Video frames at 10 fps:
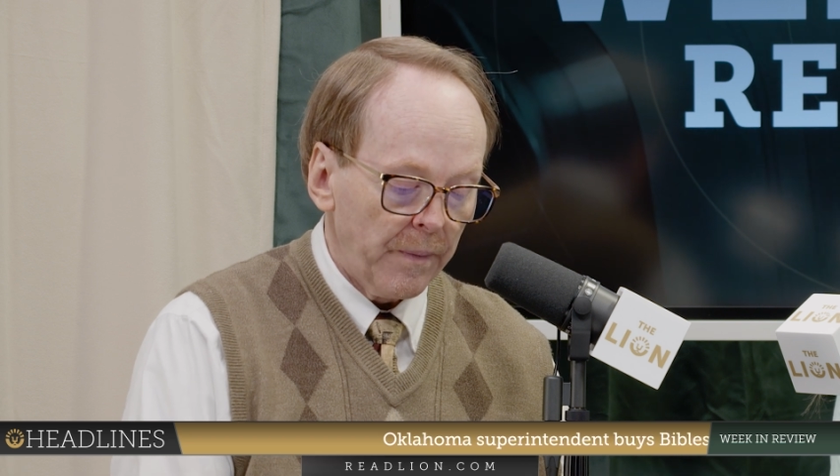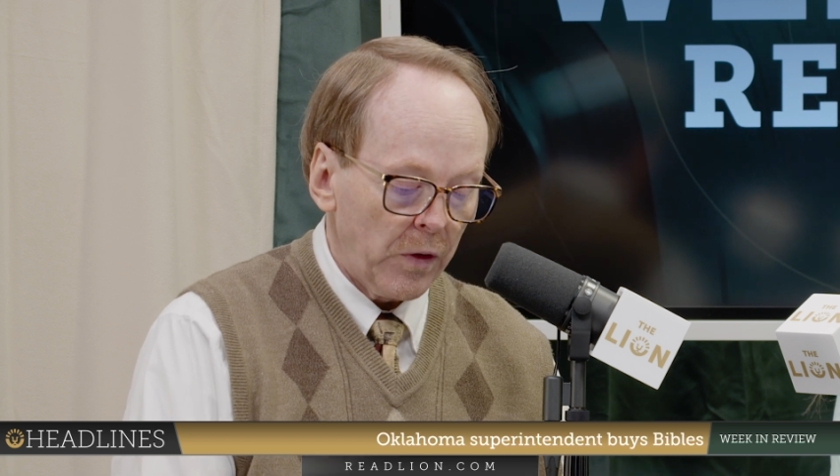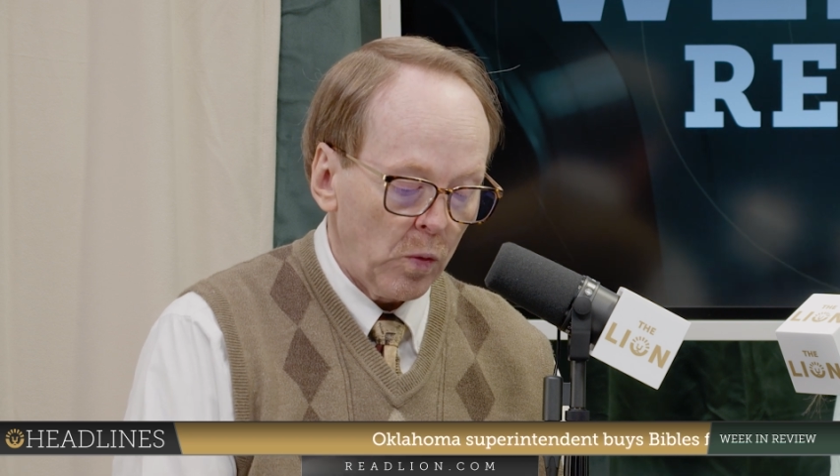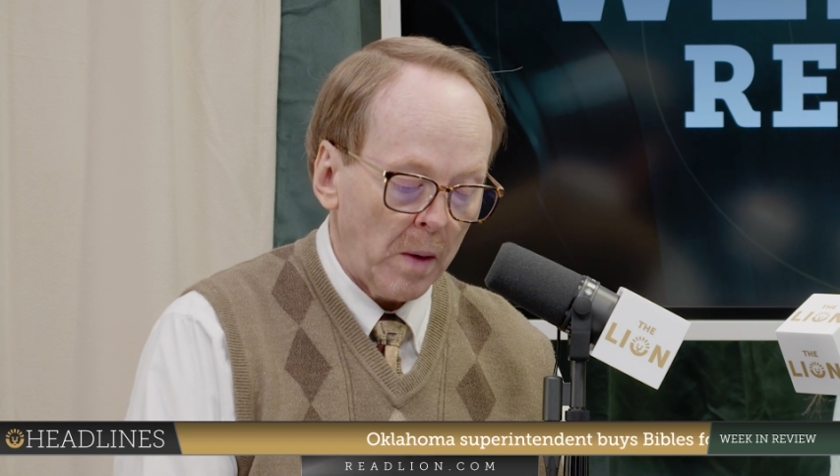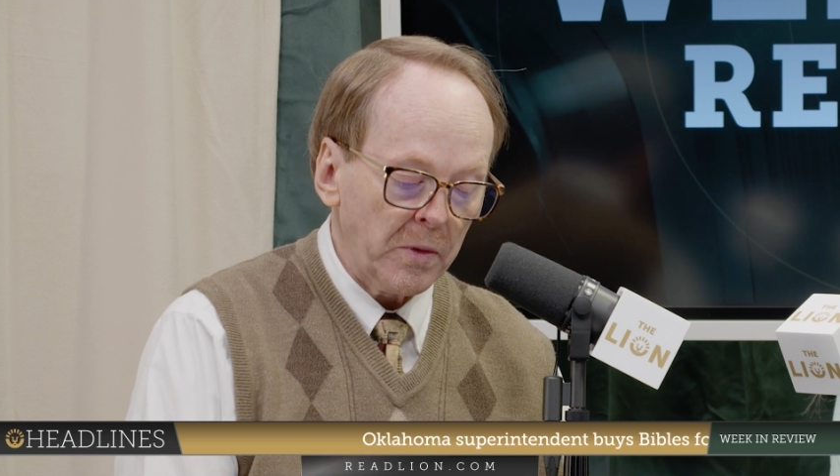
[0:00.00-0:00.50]

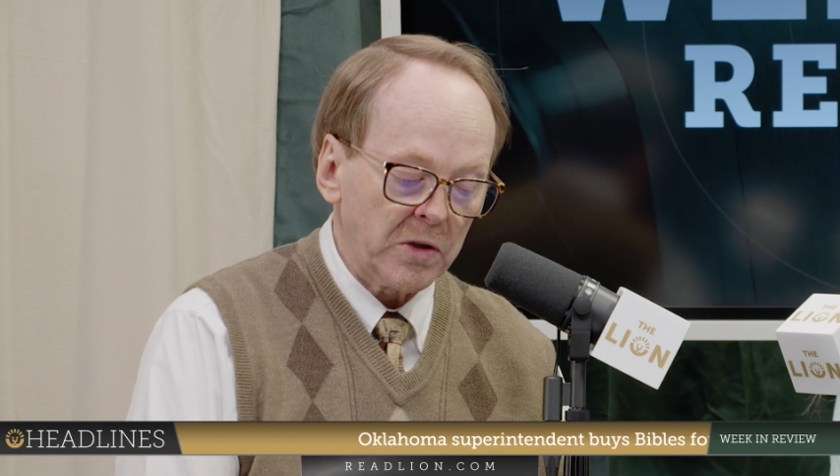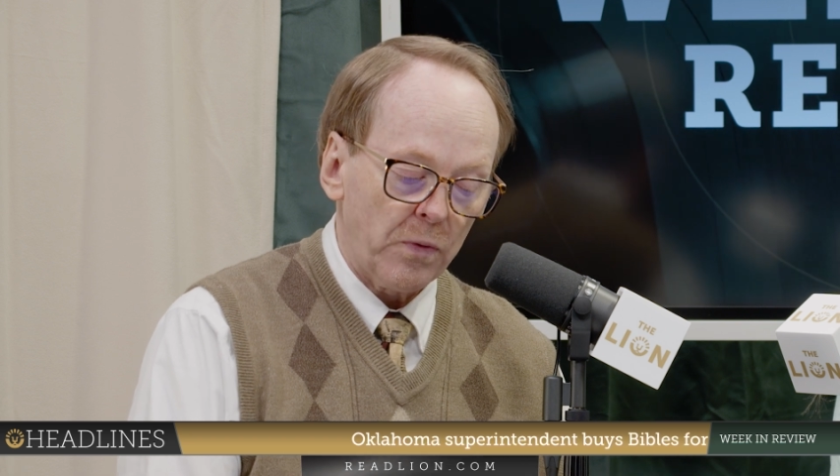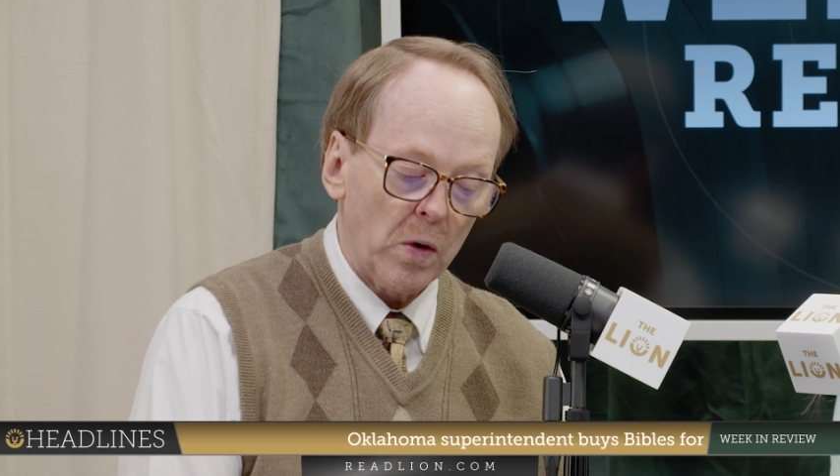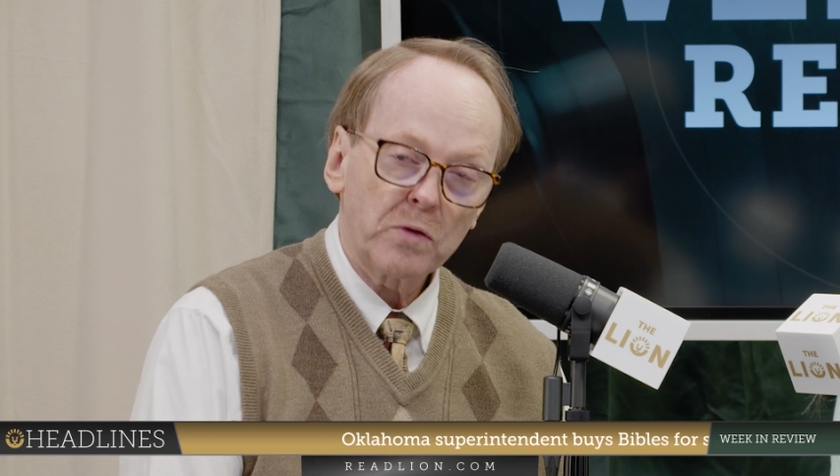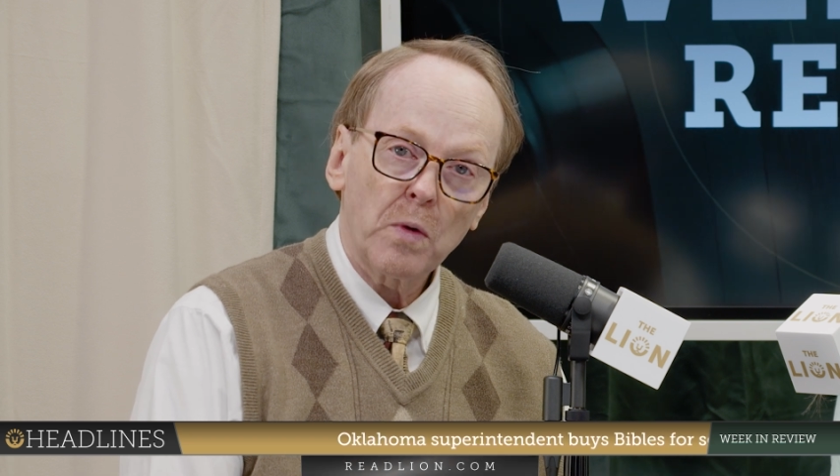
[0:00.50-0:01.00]
The woman's
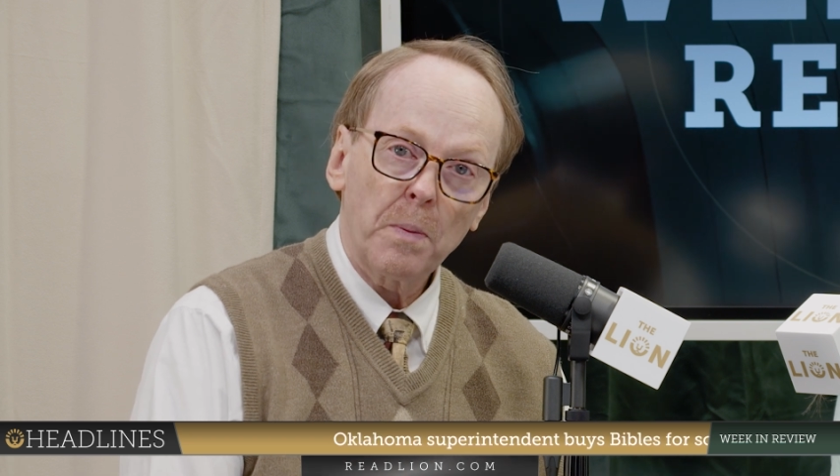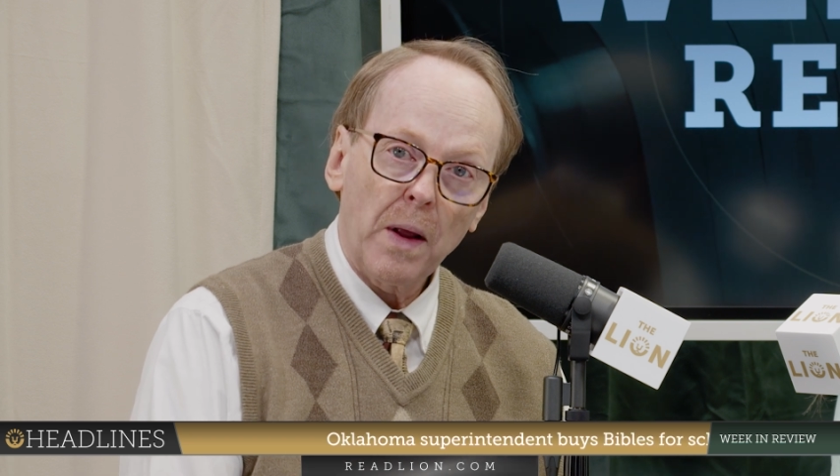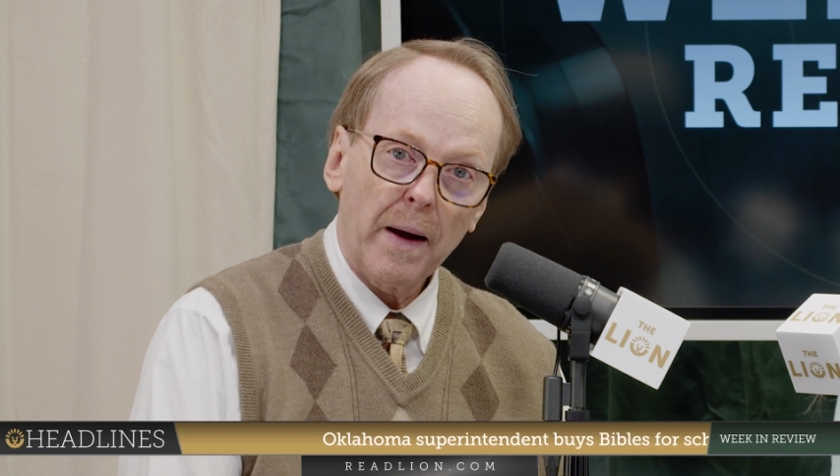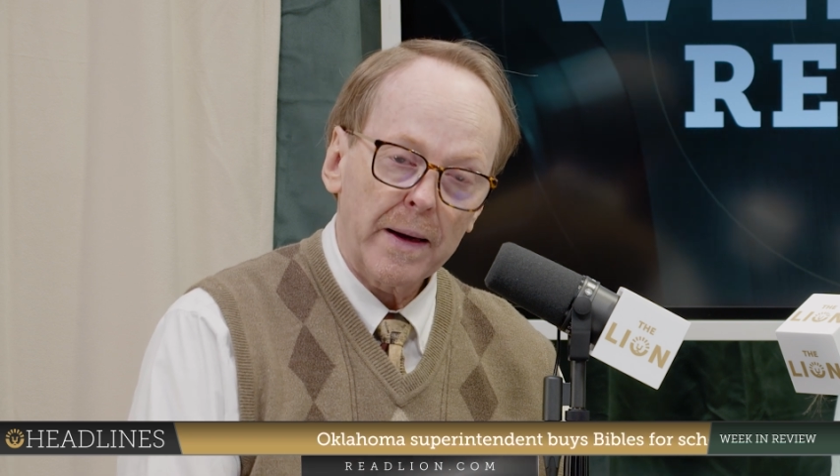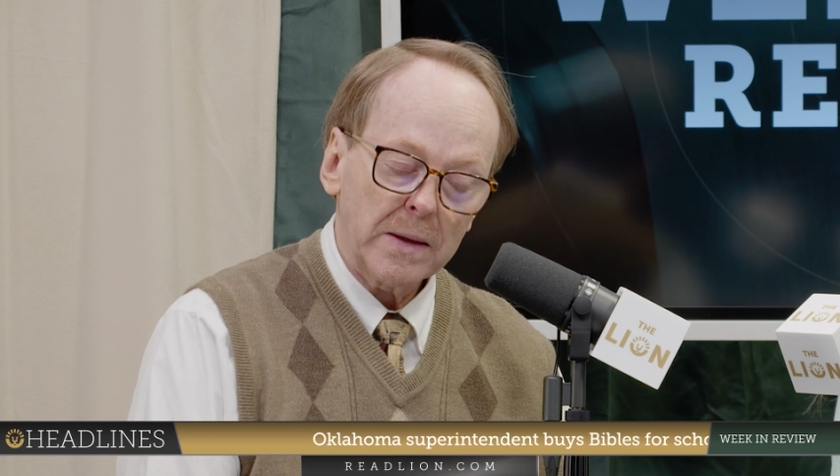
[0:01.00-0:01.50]
voice
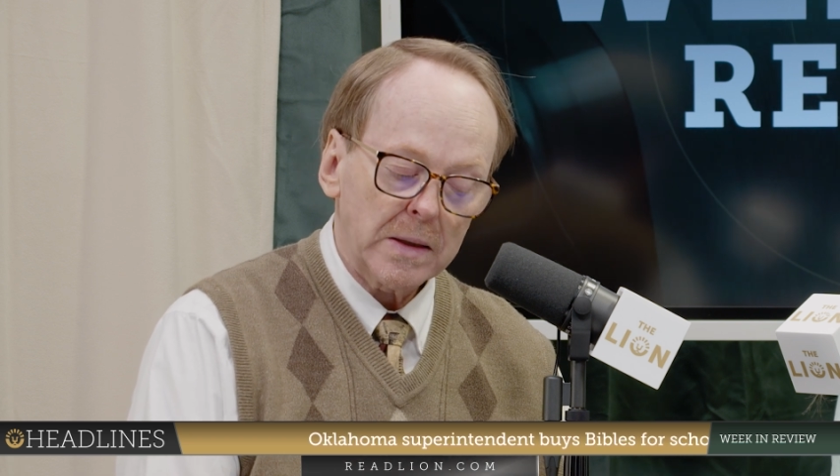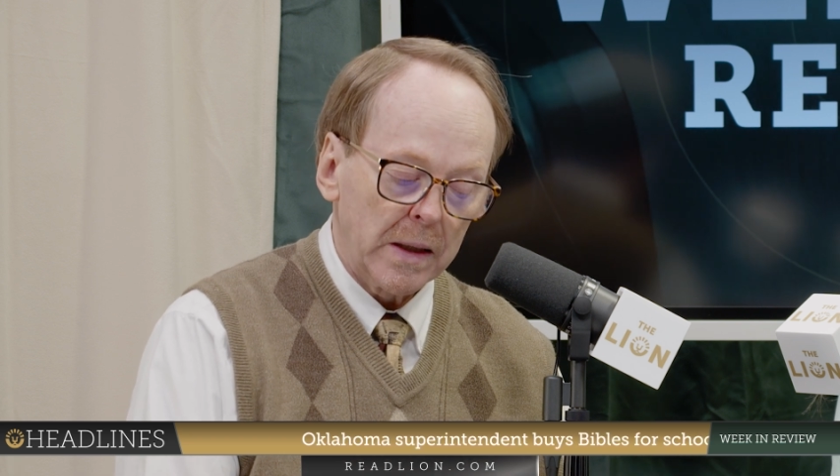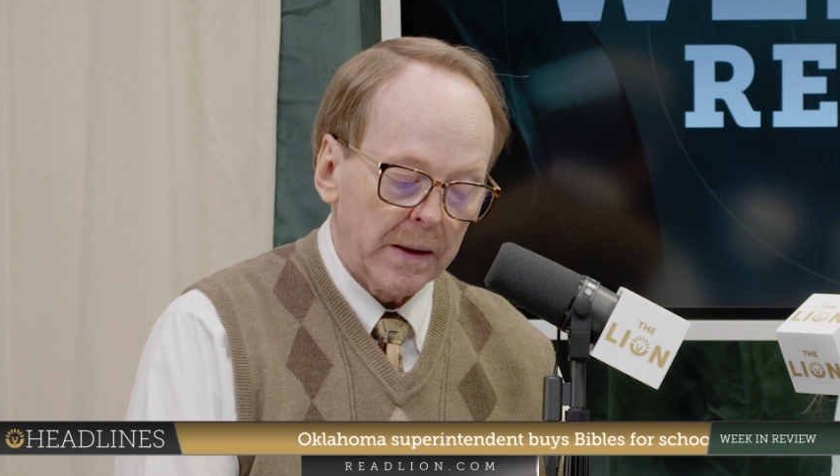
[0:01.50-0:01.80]
replies,